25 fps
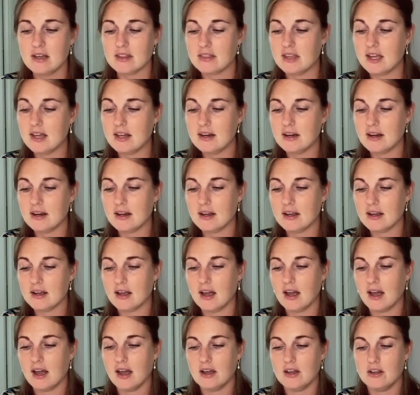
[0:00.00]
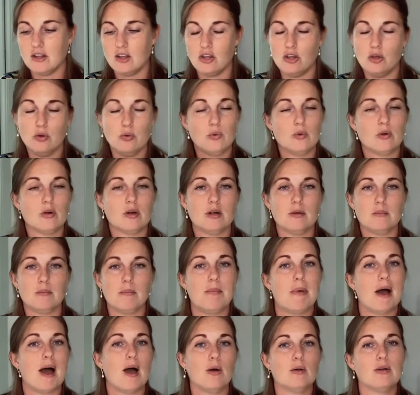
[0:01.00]
then you're
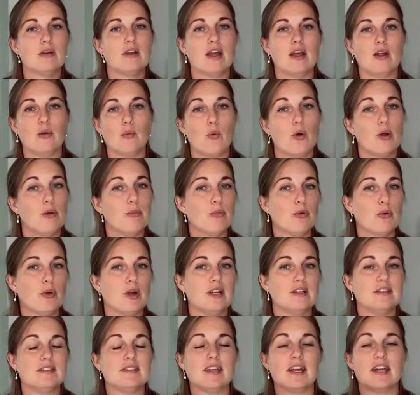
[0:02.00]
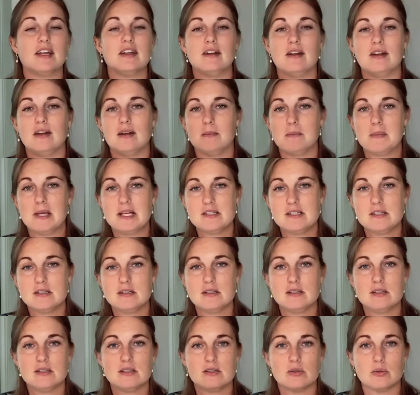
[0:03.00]
bound at one point to get a lot of
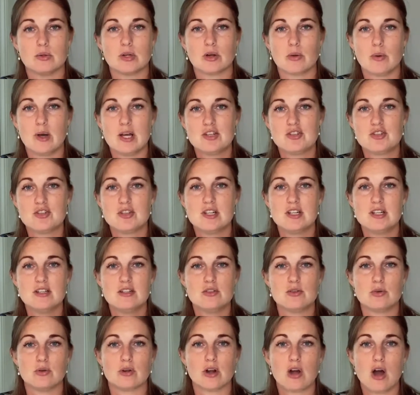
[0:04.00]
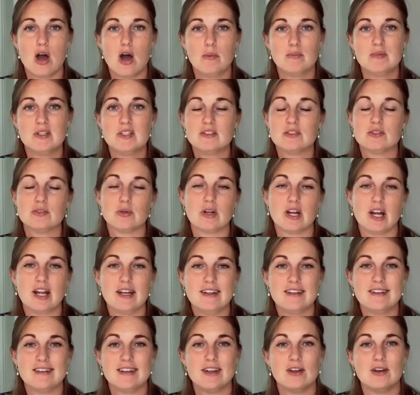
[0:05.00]
messages or questions or comments or
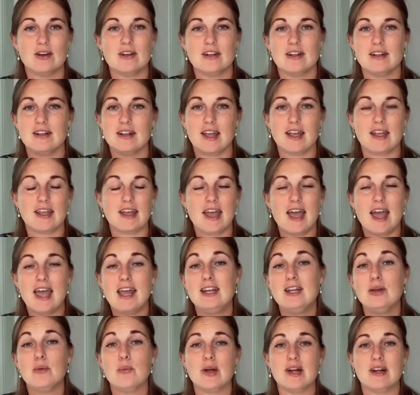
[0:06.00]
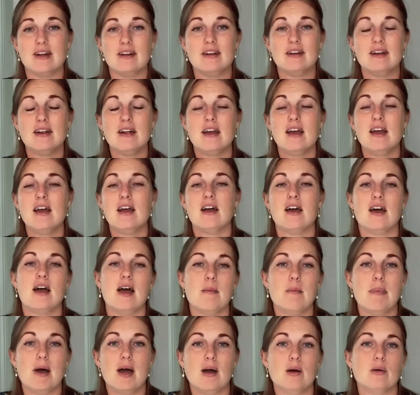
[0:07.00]
anything on like anywhere
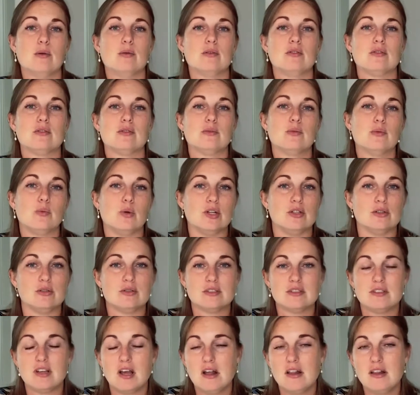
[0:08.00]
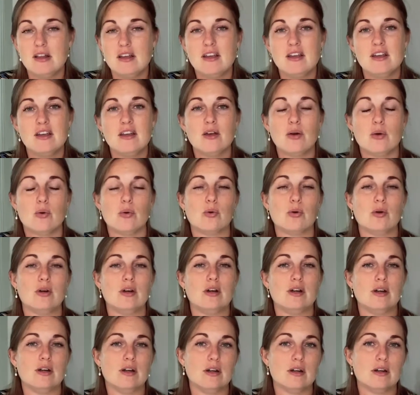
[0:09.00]
about what you're selling
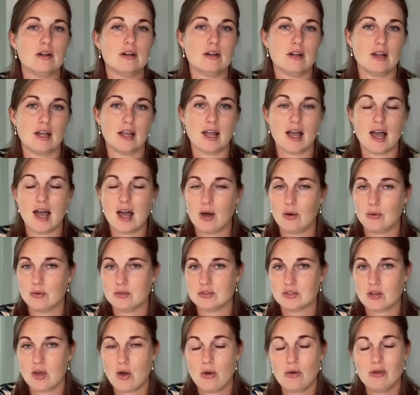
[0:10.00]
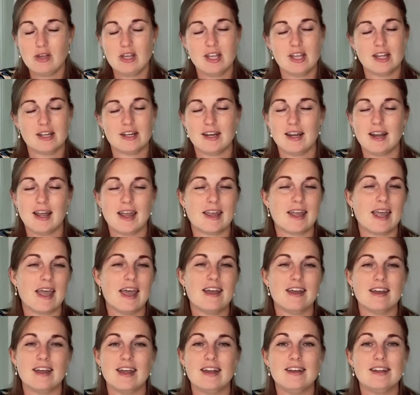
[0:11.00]
or like how it's going and
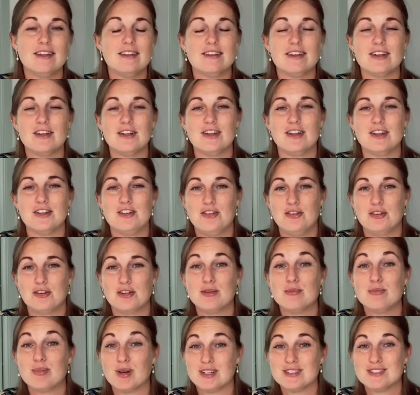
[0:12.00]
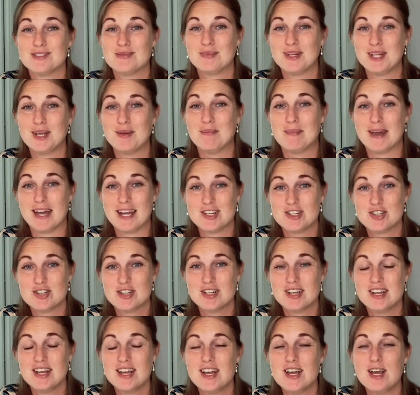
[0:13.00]
like anything that you can possibly
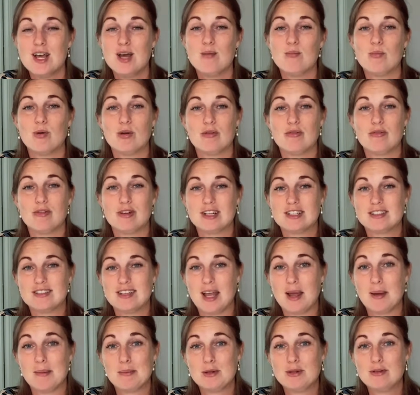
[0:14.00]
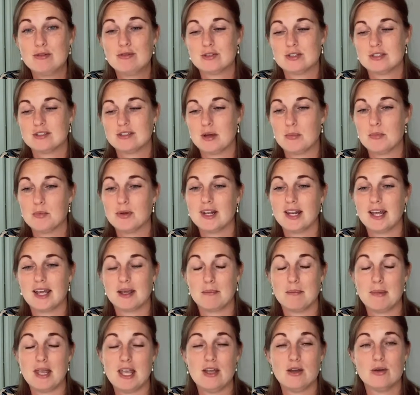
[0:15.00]
imagine. But for example, for someone like
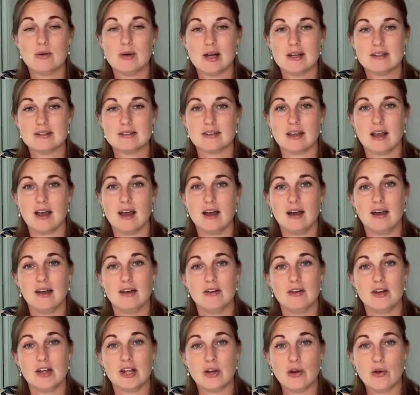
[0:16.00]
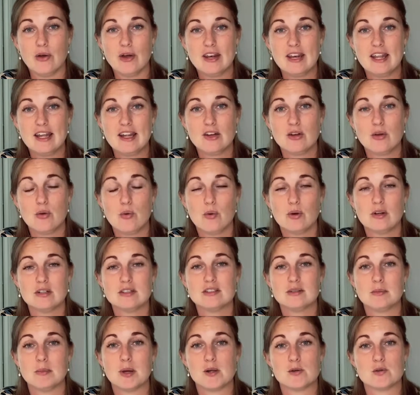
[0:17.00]
me who has an online
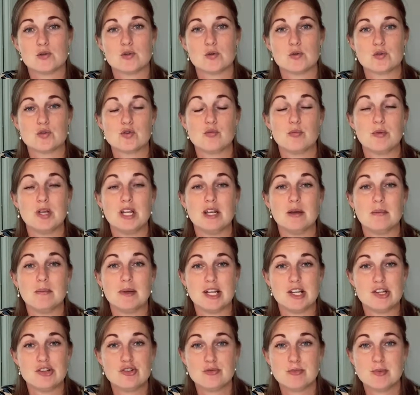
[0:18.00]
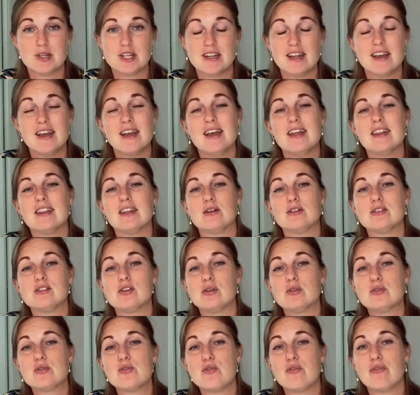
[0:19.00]
course about social media management, there's
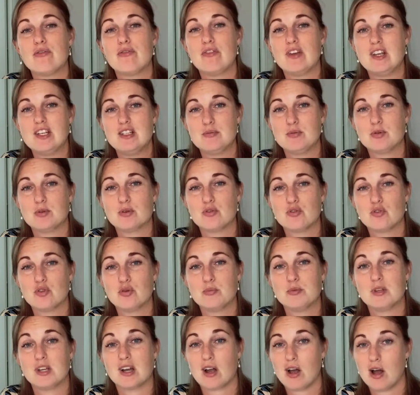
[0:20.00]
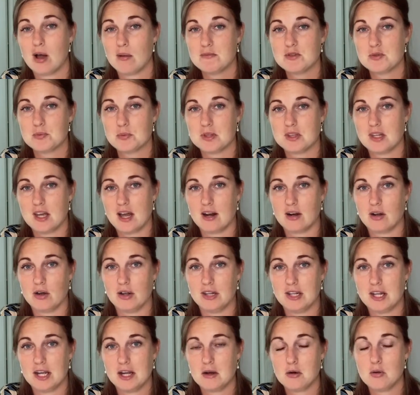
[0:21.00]
also a Facebook group that comes with that
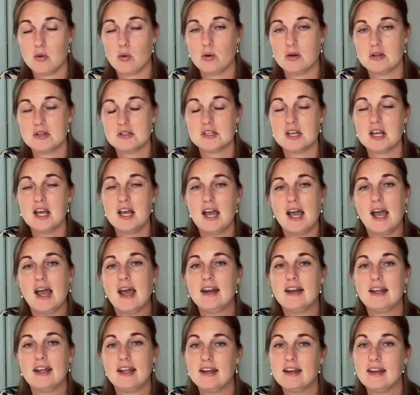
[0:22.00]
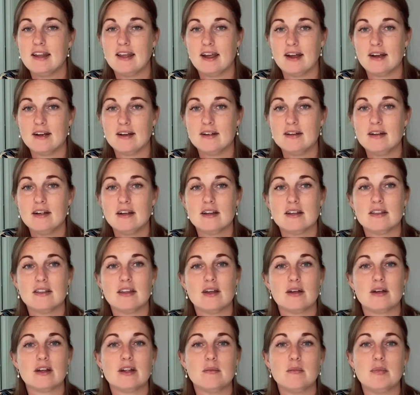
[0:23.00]
online course, and in
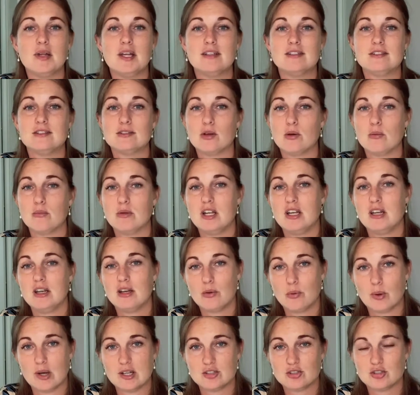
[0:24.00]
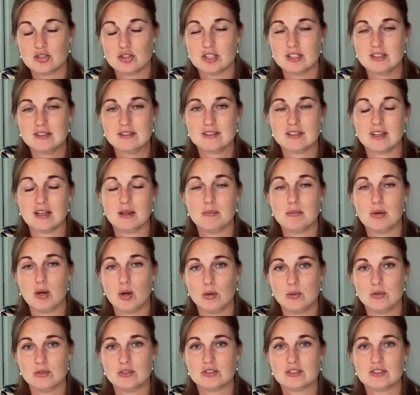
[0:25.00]
there can be so many questions and
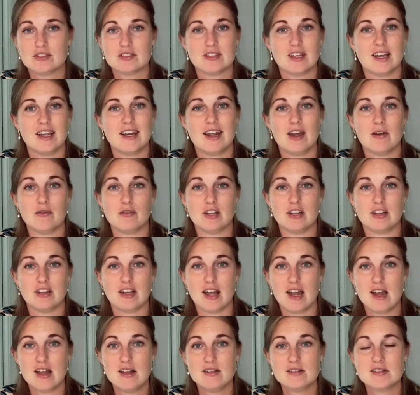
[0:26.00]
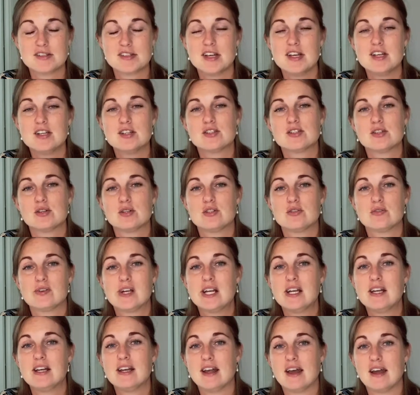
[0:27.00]
posts and everything else. So it's
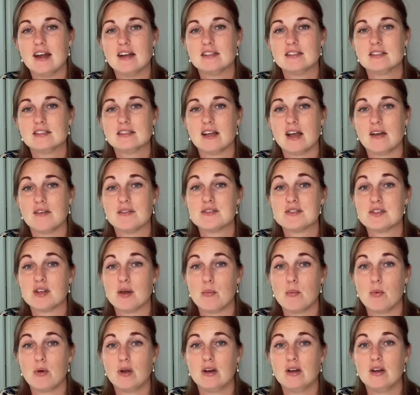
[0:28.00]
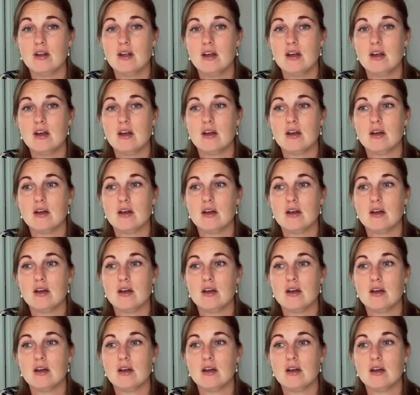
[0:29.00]
really nice to have someone,